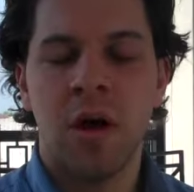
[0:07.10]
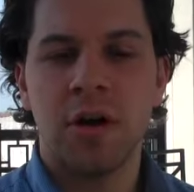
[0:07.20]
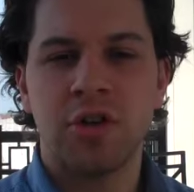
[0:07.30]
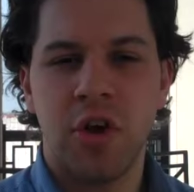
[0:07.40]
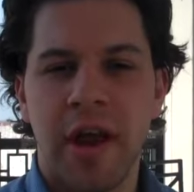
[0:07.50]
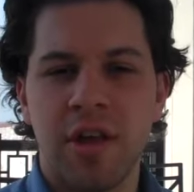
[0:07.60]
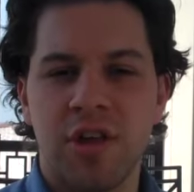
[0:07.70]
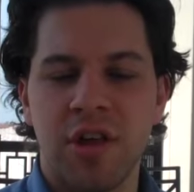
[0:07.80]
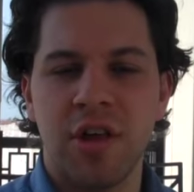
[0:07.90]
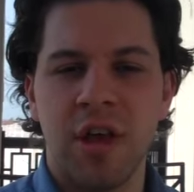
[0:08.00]
Our
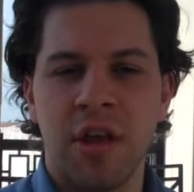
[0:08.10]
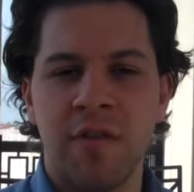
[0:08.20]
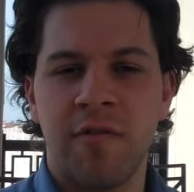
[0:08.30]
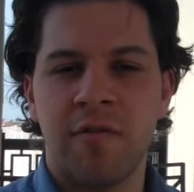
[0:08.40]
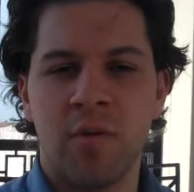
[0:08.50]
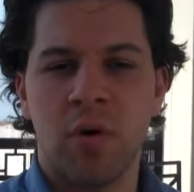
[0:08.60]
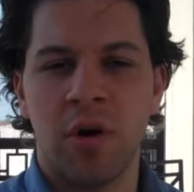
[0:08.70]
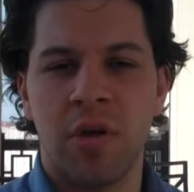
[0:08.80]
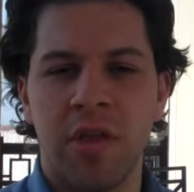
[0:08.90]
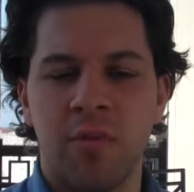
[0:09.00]
strategy
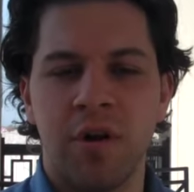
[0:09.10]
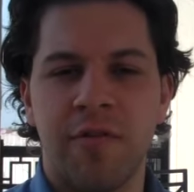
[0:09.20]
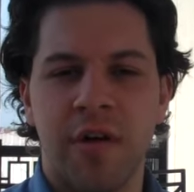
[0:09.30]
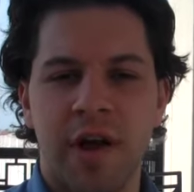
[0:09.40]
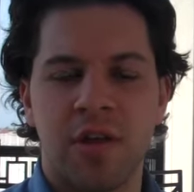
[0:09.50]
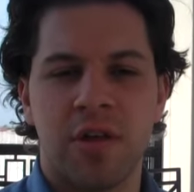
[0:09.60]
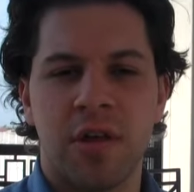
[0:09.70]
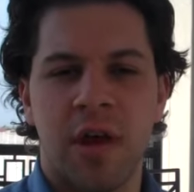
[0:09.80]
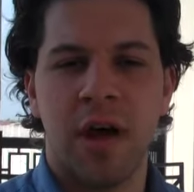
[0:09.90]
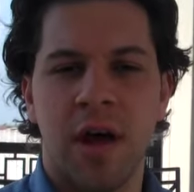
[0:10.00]
for the Refresh
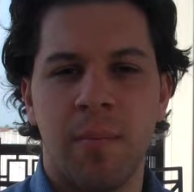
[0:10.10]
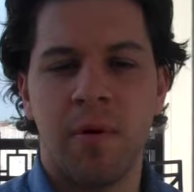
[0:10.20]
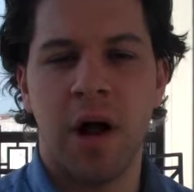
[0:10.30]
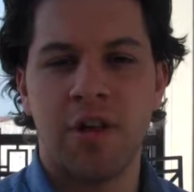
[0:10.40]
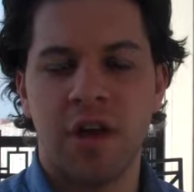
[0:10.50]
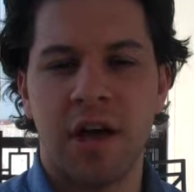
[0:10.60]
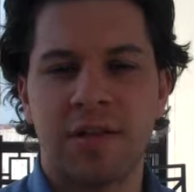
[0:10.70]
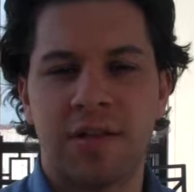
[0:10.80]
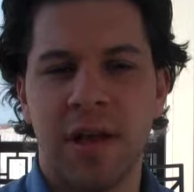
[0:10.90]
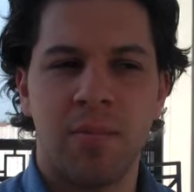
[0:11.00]

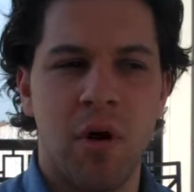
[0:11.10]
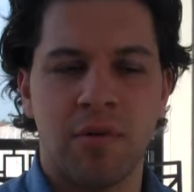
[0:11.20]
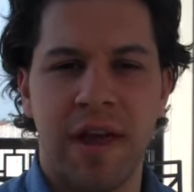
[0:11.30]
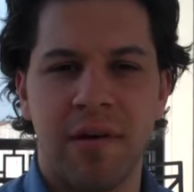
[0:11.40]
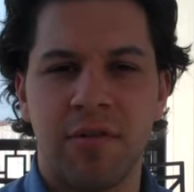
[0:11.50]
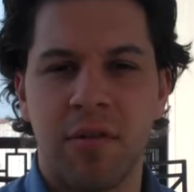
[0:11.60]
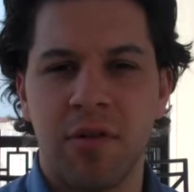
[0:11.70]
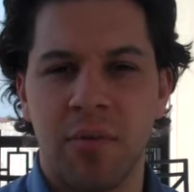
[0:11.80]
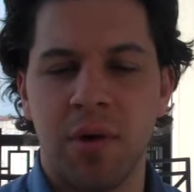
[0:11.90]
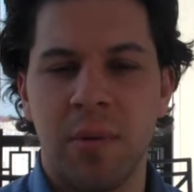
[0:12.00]
project broke down to
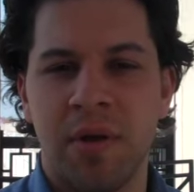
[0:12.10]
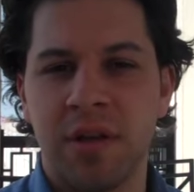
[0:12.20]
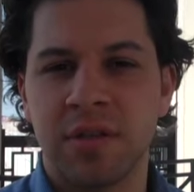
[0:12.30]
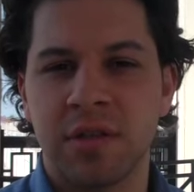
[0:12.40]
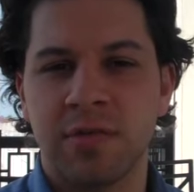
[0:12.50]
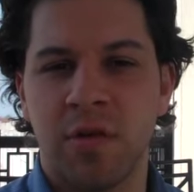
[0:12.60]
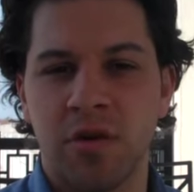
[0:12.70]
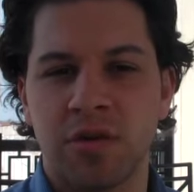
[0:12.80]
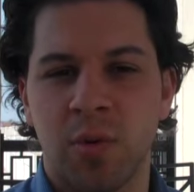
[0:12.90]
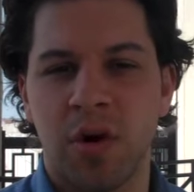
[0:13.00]
three pieces.
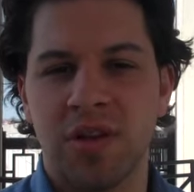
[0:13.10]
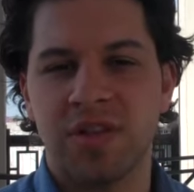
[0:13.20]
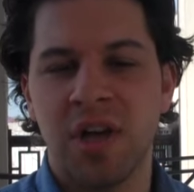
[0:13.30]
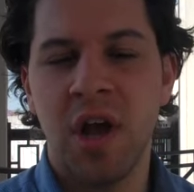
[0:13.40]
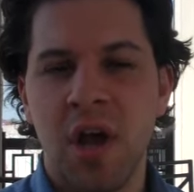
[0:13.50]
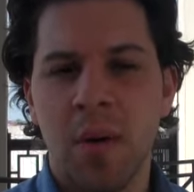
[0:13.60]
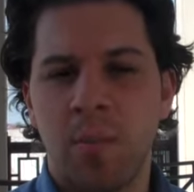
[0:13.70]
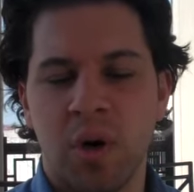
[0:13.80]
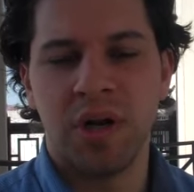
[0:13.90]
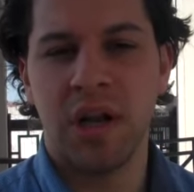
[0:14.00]
First was
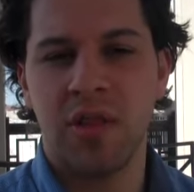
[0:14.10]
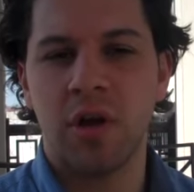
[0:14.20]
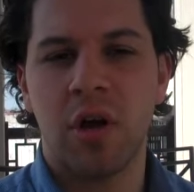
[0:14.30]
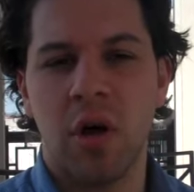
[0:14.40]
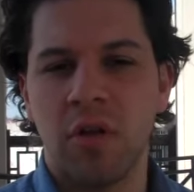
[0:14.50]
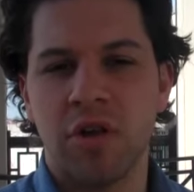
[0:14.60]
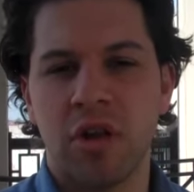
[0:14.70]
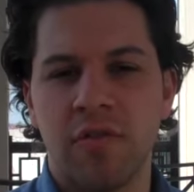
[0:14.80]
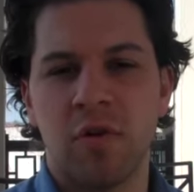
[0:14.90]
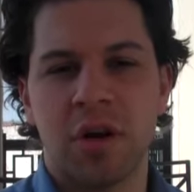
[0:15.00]
putting together a
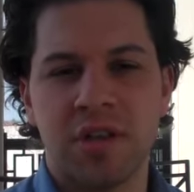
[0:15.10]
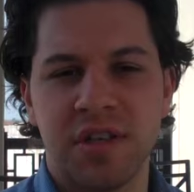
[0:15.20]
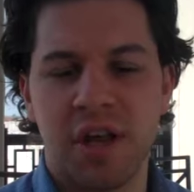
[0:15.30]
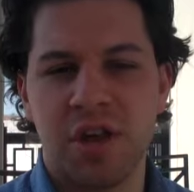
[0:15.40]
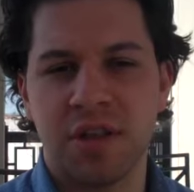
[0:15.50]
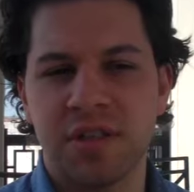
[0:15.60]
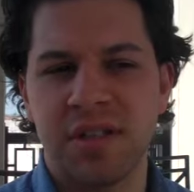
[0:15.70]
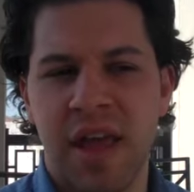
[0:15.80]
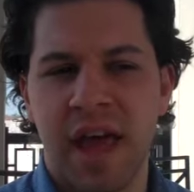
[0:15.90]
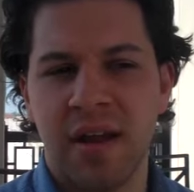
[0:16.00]
coalition of organizations
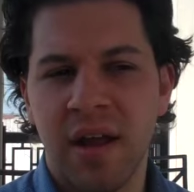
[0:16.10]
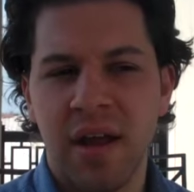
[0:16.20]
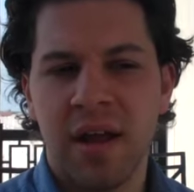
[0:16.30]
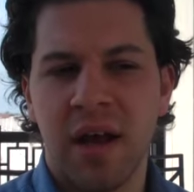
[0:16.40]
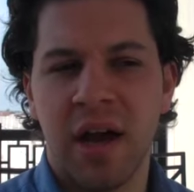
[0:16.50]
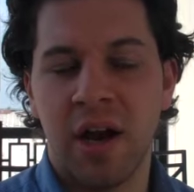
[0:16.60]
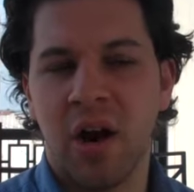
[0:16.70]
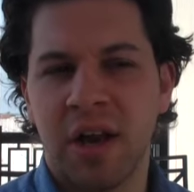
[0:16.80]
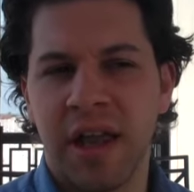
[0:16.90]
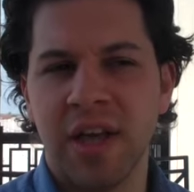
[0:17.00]
that, in
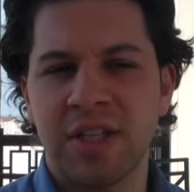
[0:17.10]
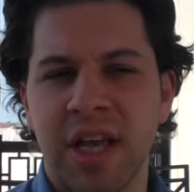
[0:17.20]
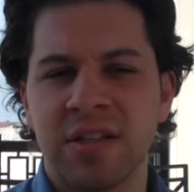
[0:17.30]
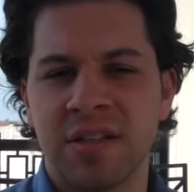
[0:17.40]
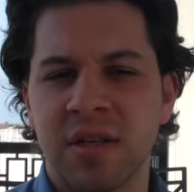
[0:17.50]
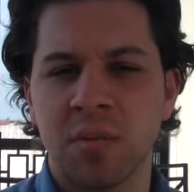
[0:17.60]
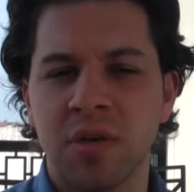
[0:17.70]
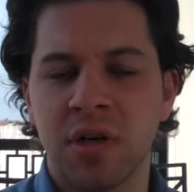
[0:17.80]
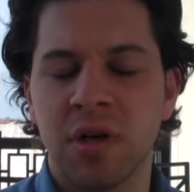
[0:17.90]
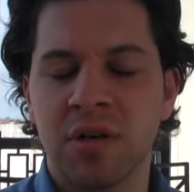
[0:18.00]
our case, had
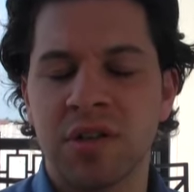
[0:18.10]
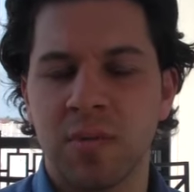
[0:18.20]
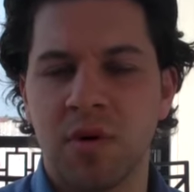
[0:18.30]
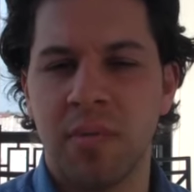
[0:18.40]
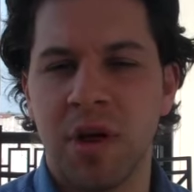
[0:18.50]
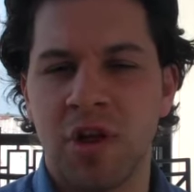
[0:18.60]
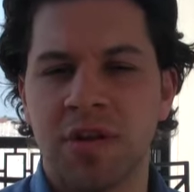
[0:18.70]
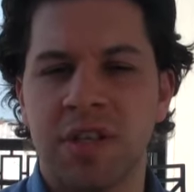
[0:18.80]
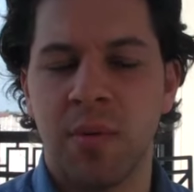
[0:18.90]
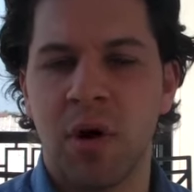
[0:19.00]
similar
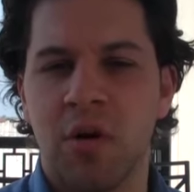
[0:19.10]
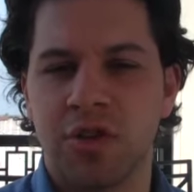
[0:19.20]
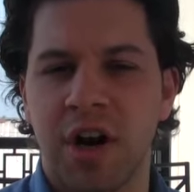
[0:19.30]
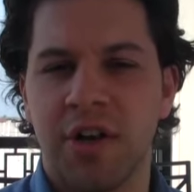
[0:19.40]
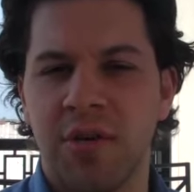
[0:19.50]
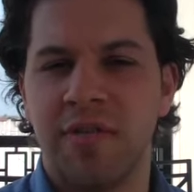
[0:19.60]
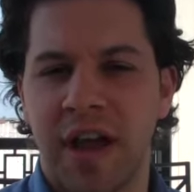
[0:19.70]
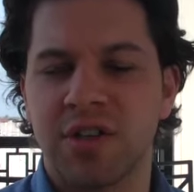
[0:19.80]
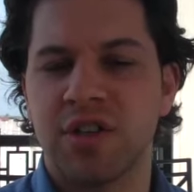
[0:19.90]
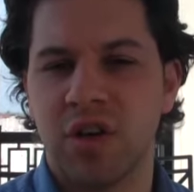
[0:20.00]
missions, and we were all trying to
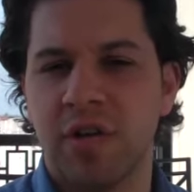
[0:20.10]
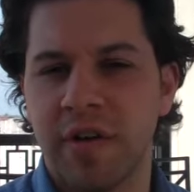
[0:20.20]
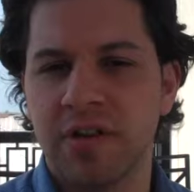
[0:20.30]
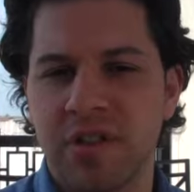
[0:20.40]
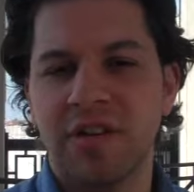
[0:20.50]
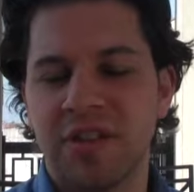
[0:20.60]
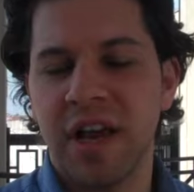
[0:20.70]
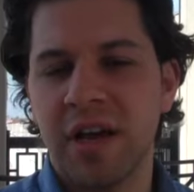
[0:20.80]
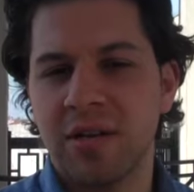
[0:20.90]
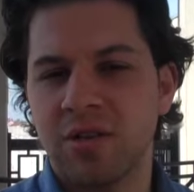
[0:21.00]
advance service.
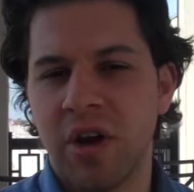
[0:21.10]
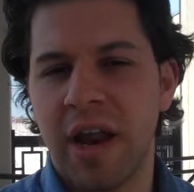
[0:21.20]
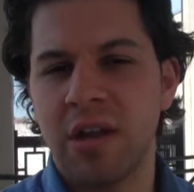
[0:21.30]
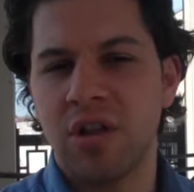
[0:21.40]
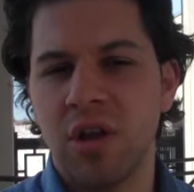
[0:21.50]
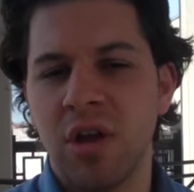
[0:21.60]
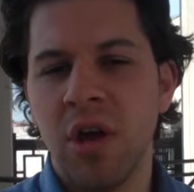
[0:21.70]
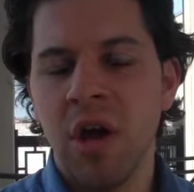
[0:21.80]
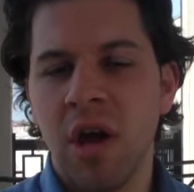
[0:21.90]
Second strategy